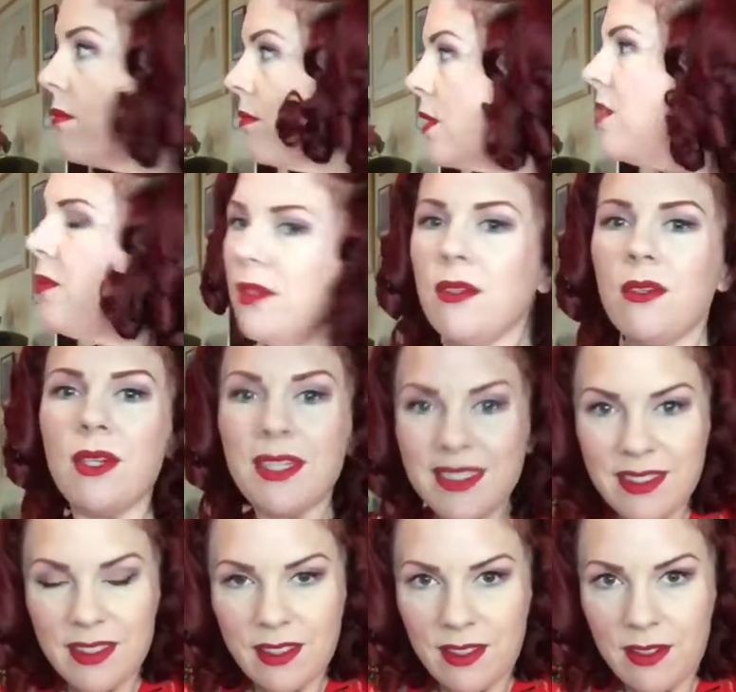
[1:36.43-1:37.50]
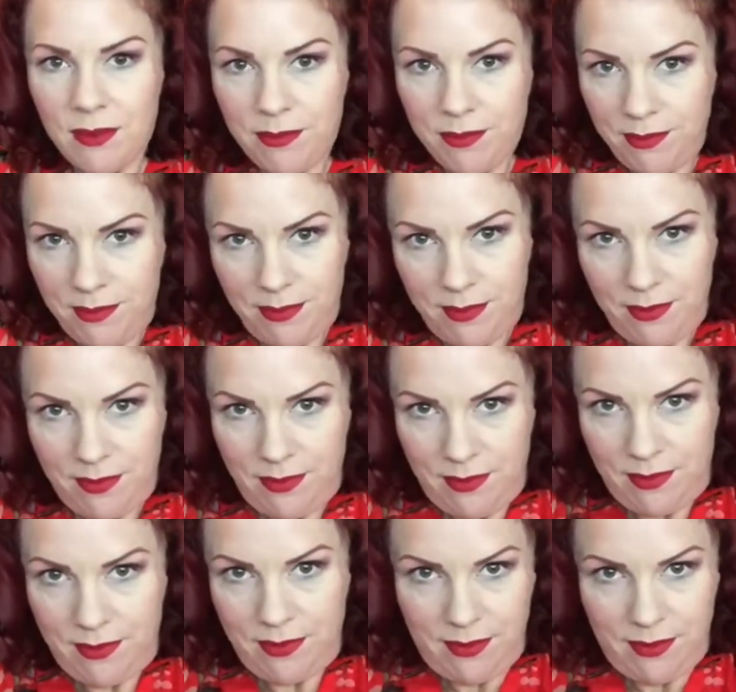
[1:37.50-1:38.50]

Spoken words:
I usually use about,